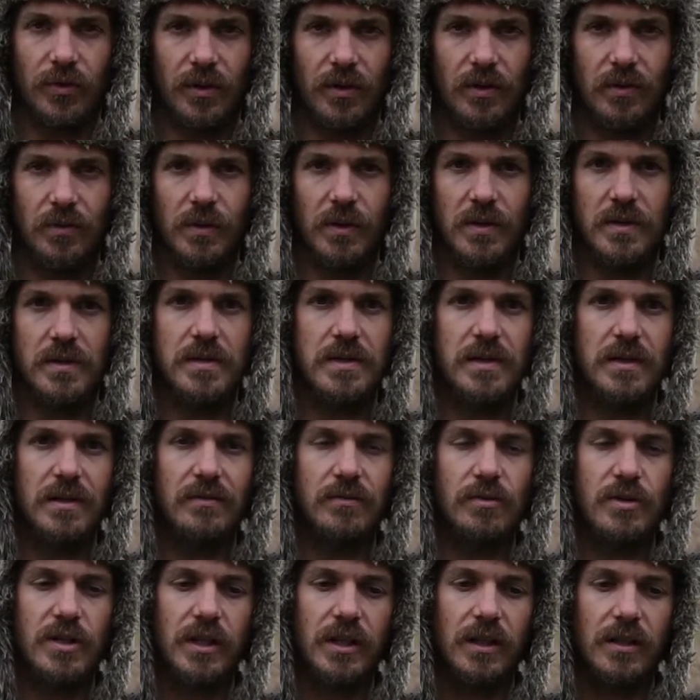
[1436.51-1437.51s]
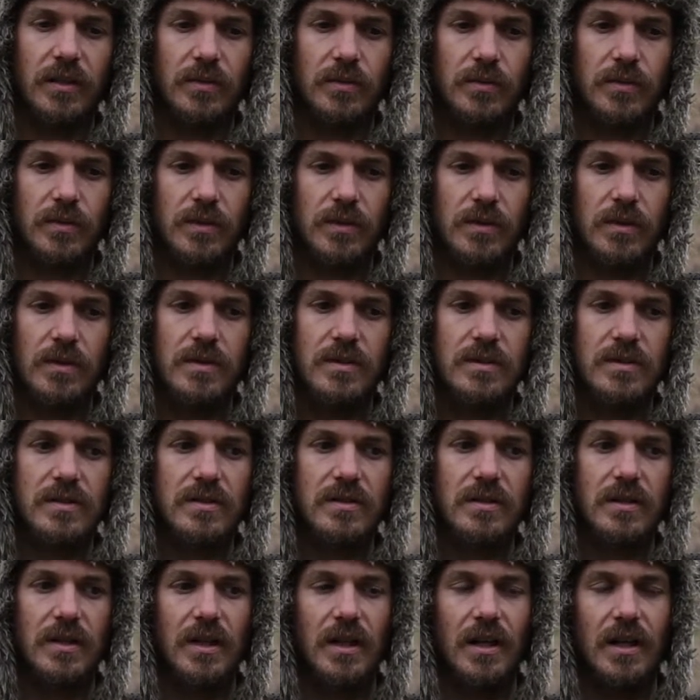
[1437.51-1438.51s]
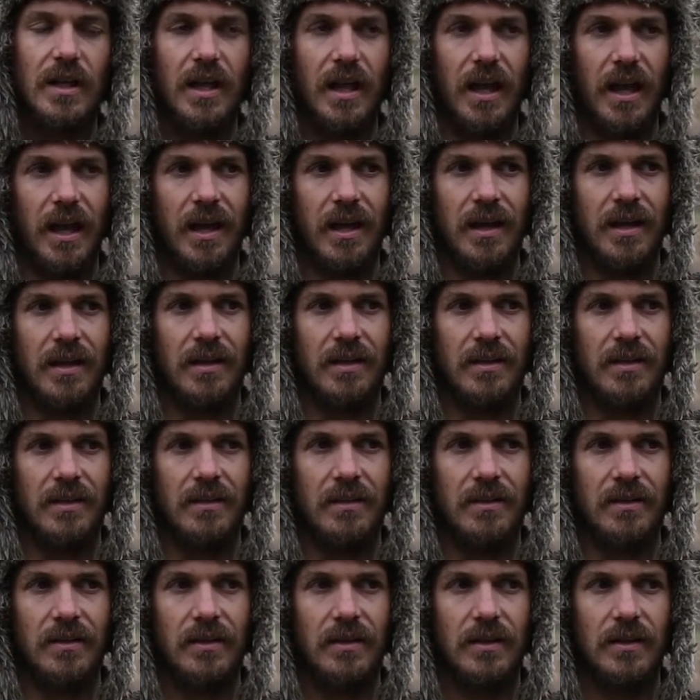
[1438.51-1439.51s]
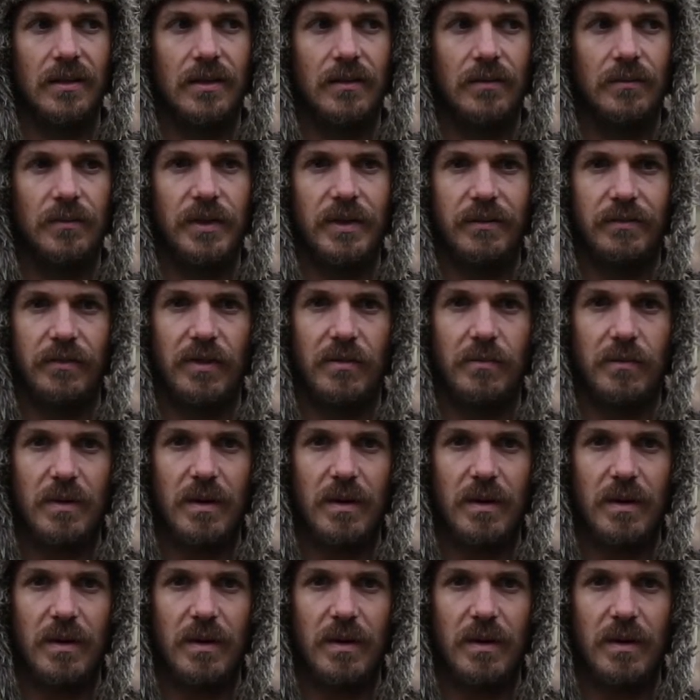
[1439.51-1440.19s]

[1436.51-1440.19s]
are worthy of working towards, and different